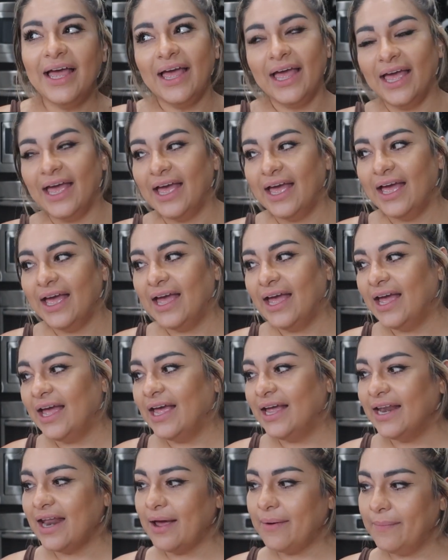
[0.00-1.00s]

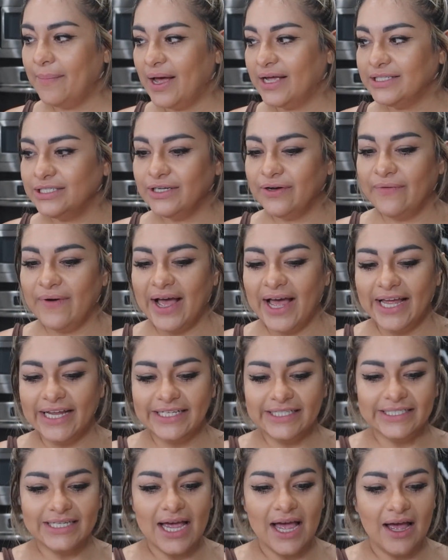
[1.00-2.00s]
And I'm about to
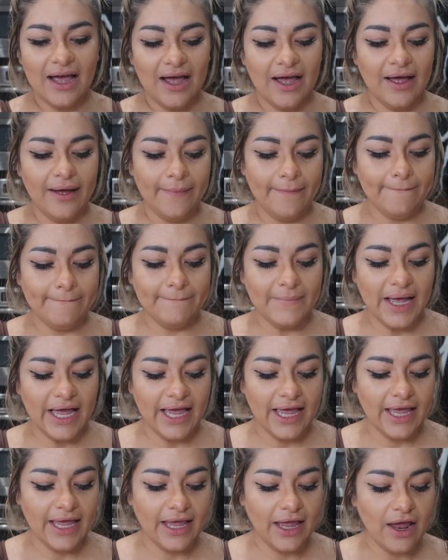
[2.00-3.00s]
watch
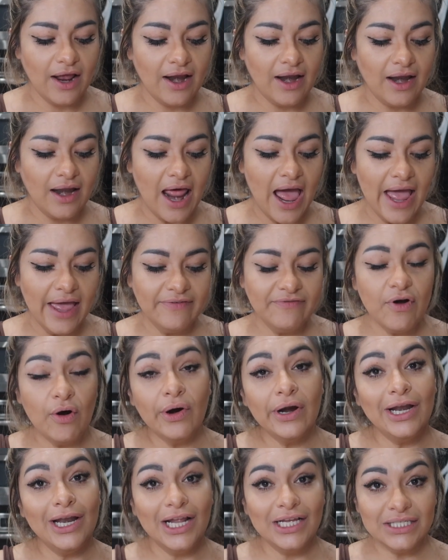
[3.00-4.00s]
my life
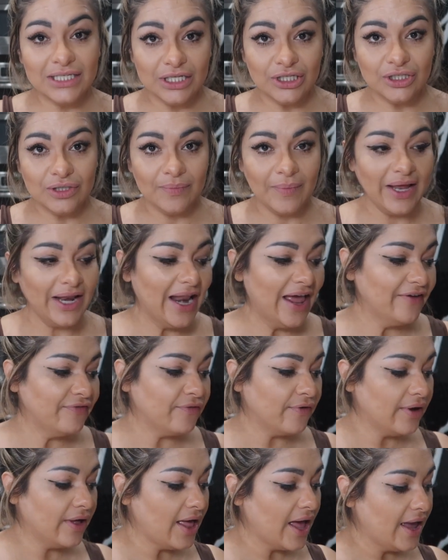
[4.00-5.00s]
or listen to my life
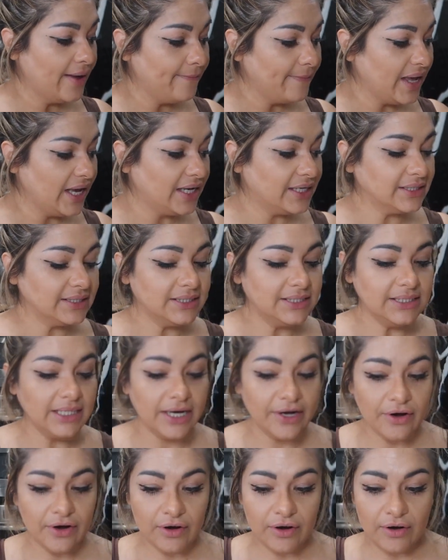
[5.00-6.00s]
while I make
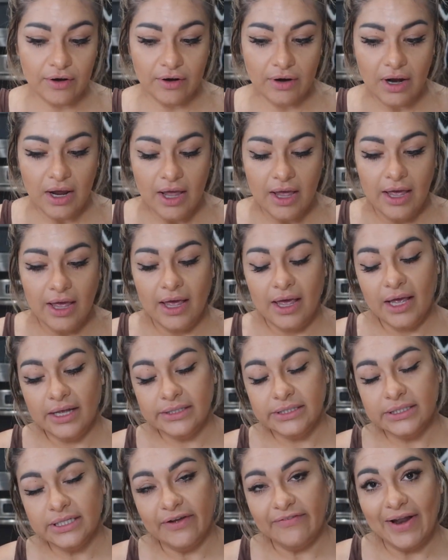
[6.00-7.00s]
dinner
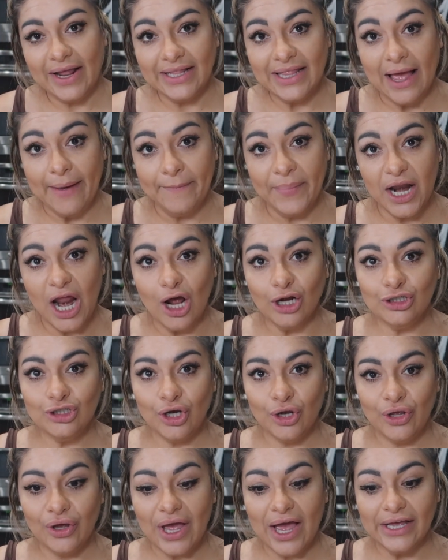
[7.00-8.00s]
and stuff like that. But I'll
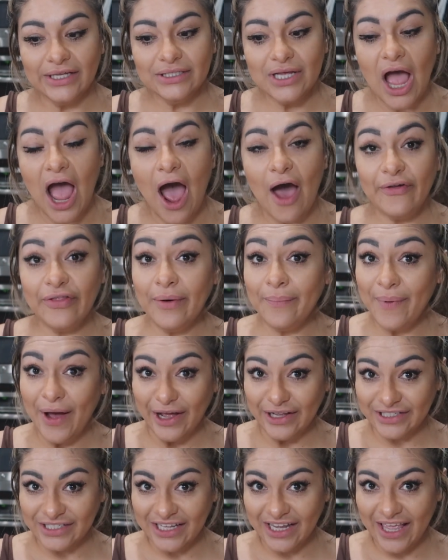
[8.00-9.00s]
show you guys how the
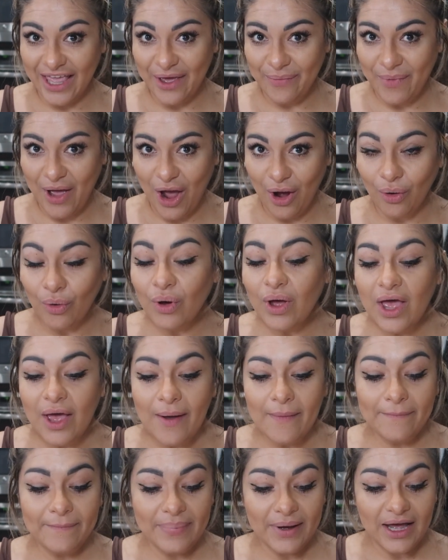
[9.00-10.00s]
pasta came out
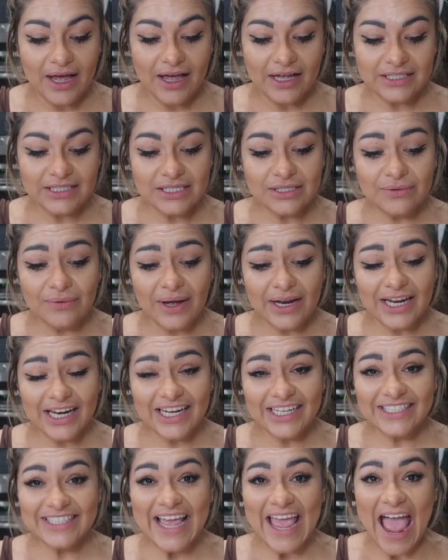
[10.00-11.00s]
But just wanted
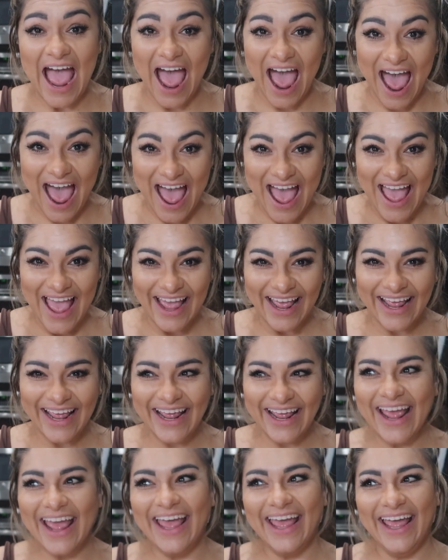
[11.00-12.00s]
to say hi,
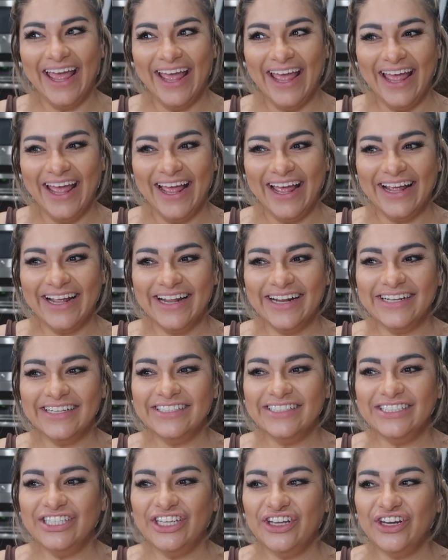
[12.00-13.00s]

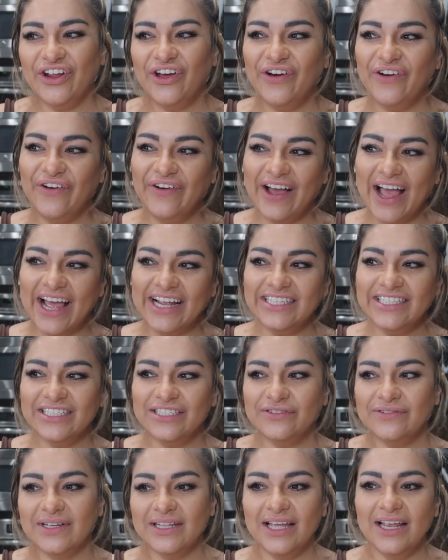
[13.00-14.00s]
and you know, I
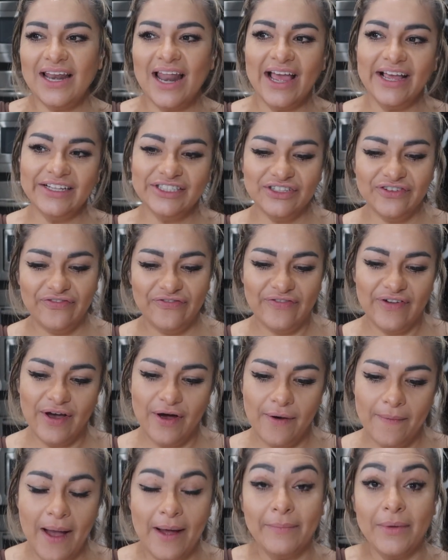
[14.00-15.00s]
just really like to
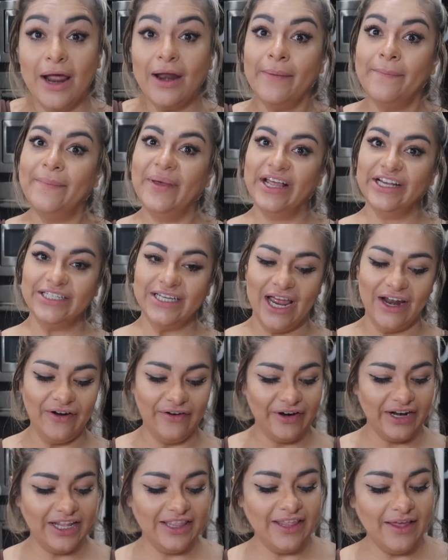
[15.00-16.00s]
film. I'm not a big fan
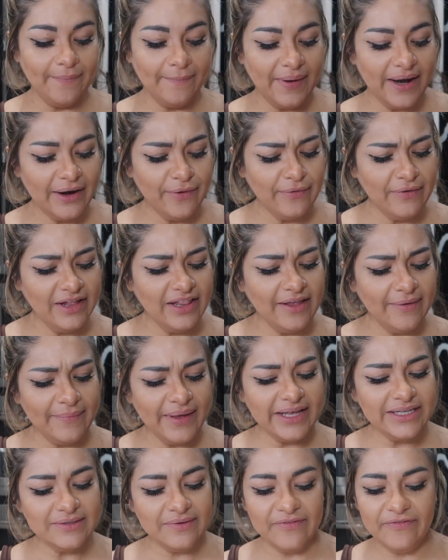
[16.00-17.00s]
or anything, but it really
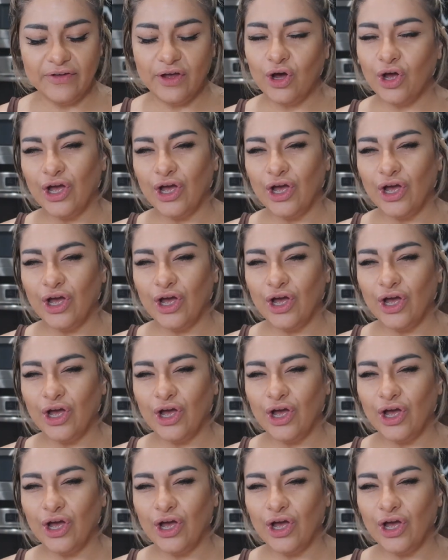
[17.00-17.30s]
makes me feel